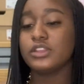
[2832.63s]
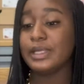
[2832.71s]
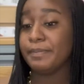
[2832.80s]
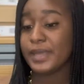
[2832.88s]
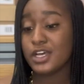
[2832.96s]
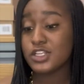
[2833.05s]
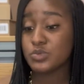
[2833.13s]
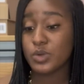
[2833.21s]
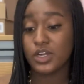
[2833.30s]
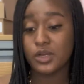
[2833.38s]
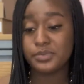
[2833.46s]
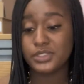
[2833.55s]
The males were
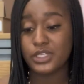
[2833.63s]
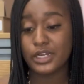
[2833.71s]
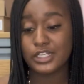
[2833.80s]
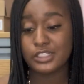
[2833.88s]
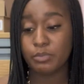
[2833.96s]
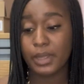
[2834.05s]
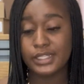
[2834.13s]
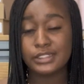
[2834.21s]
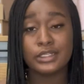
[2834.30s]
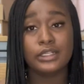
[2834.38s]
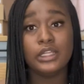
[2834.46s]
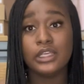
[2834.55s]
upstairs
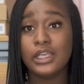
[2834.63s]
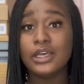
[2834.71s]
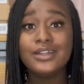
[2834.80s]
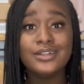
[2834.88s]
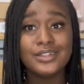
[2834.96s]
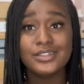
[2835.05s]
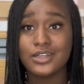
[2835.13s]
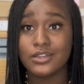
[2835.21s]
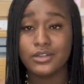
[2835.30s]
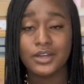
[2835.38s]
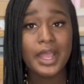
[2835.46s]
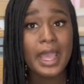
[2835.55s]
basically killing each
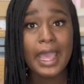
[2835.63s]
other,